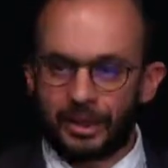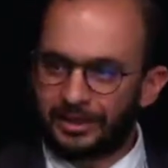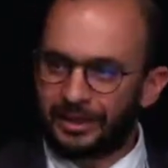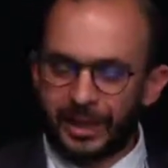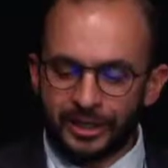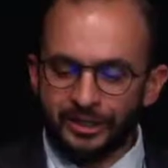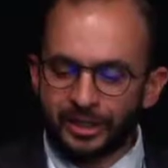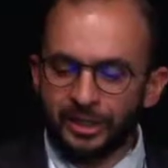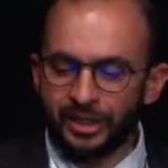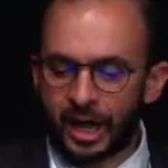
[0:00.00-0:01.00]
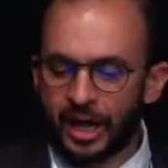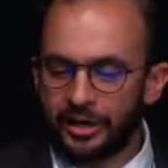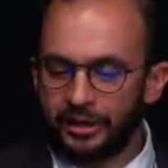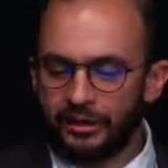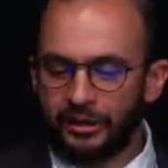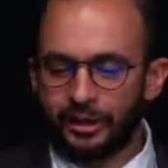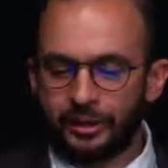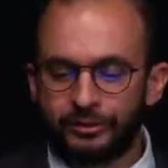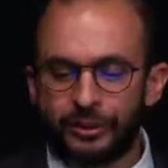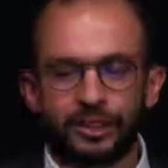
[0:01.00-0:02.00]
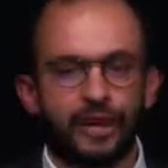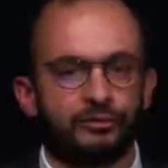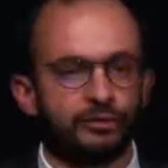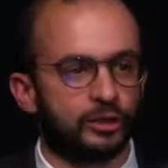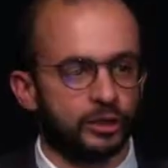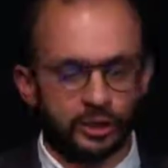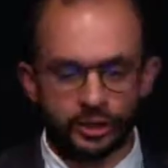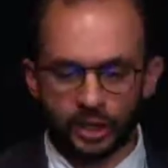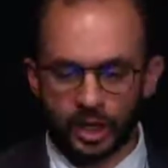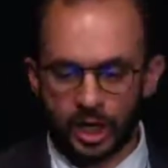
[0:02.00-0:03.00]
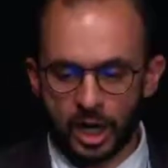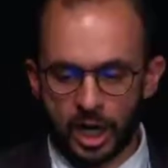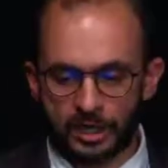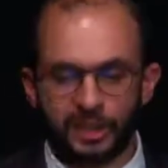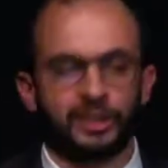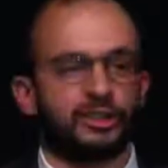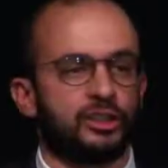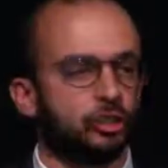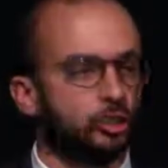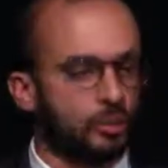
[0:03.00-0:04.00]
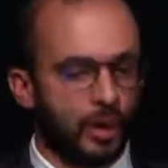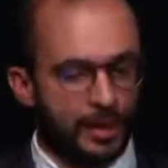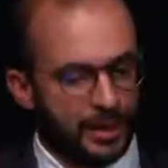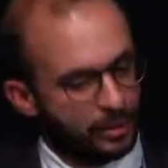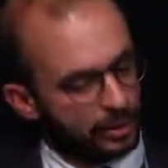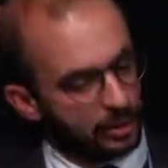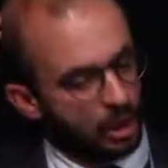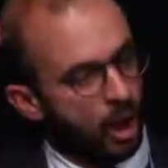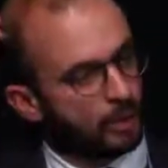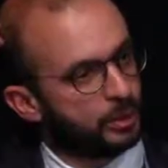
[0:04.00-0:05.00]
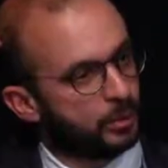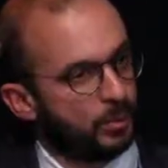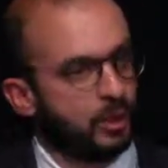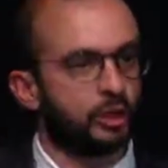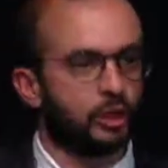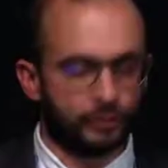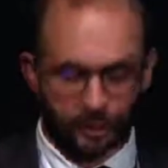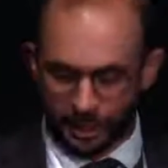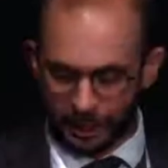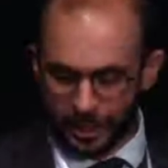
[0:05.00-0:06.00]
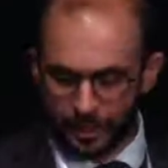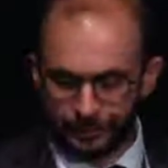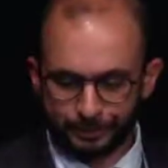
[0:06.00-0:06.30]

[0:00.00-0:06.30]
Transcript: gaining insight to the different efforts necessary to implement optimal model of childcare.